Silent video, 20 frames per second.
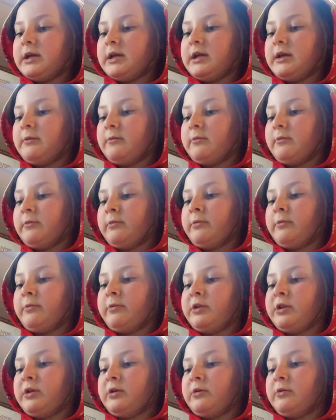And
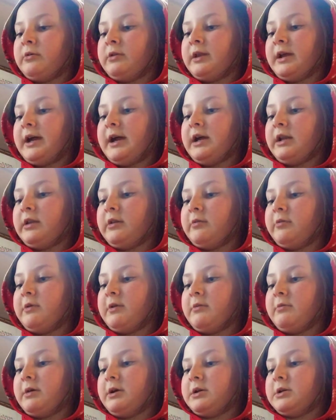so that's
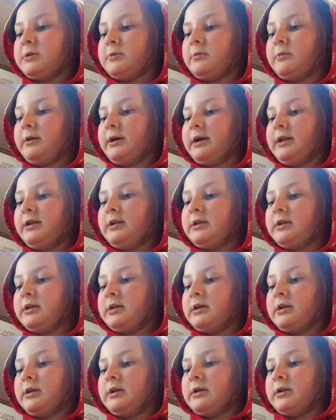pretty much what.
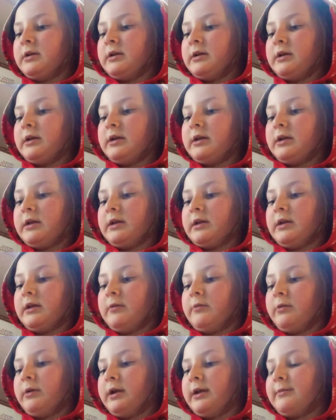
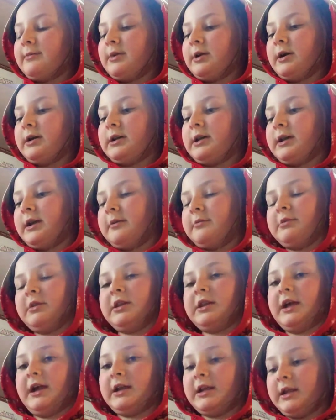And when I'm talking, I'm
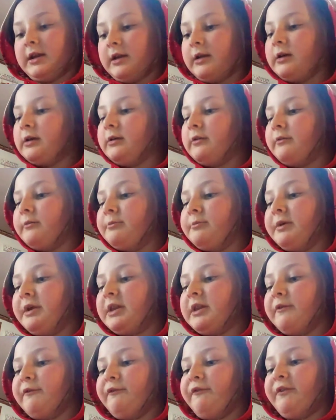just adding
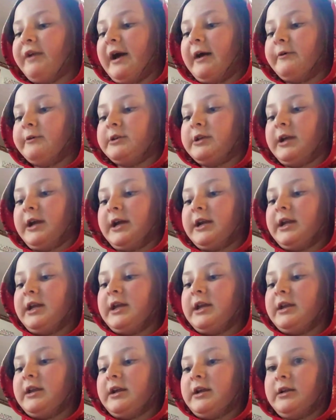bits of flour to kind of
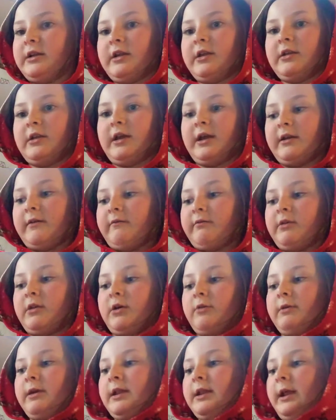get it kind of
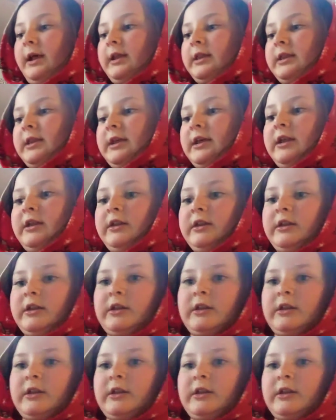doughy like this.